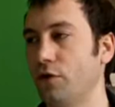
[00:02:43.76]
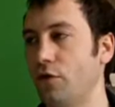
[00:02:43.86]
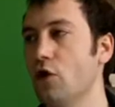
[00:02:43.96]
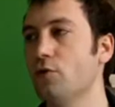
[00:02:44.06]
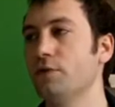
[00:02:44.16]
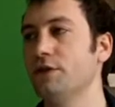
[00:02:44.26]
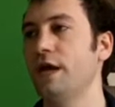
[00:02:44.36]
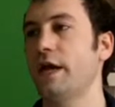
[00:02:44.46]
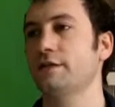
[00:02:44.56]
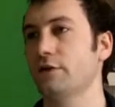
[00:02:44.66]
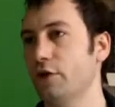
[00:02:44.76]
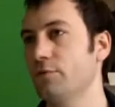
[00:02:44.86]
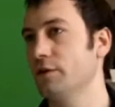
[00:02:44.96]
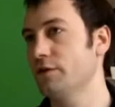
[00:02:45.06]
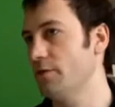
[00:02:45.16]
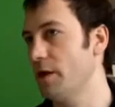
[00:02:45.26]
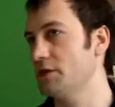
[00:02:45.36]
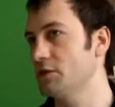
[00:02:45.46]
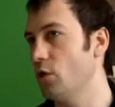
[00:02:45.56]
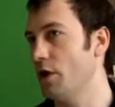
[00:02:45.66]
you know, open data and open
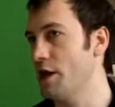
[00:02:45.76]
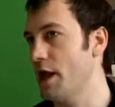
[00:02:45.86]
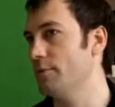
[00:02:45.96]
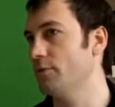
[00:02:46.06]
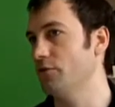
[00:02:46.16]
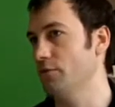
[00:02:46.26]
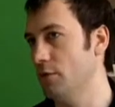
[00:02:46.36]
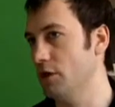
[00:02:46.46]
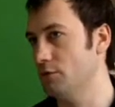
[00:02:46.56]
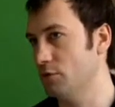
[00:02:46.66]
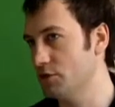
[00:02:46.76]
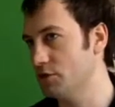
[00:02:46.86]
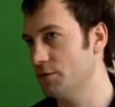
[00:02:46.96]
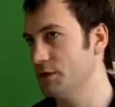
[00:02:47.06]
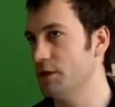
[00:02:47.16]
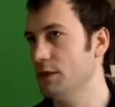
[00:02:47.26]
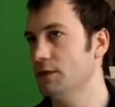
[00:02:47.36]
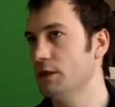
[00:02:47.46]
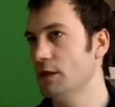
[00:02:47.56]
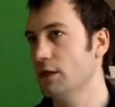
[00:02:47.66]
information is what enables a much more
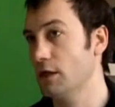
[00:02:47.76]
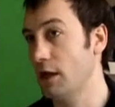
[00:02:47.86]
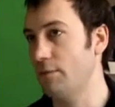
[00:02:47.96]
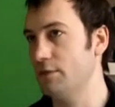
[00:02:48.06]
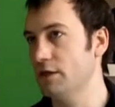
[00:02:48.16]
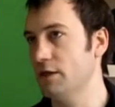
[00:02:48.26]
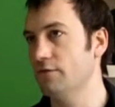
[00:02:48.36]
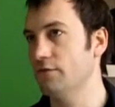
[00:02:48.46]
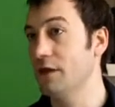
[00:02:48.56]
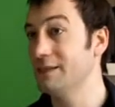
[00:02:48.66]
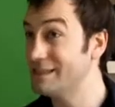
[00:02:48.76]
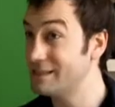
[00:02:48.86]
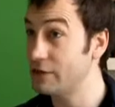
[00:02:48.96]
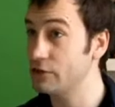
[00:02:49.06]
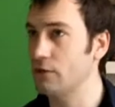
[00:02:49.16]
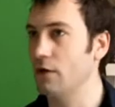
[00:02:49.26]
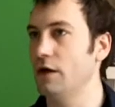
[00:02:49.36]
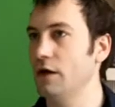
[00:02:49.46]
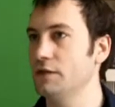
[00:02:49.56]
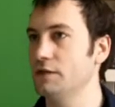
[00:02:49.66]
distributed, collaborative,
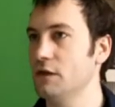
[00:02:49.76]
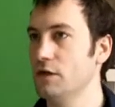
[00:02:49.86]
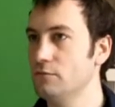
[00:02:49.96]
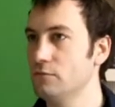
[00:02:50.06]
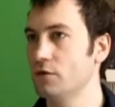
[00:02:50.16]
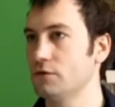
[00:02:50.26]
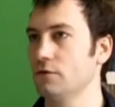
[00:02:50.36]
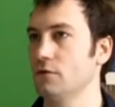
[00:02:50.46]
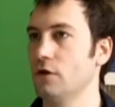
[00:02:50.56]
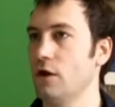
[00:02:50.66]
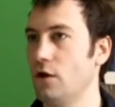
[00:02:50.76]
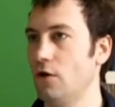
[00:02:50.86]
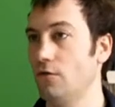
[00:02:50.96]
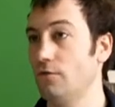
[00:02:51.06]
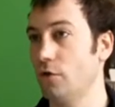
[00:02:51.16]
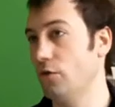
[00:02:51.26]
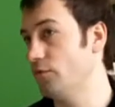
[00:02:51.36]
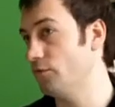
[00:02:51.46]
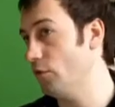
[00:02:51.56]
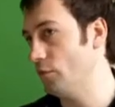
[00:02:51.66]
decentralized model of, of,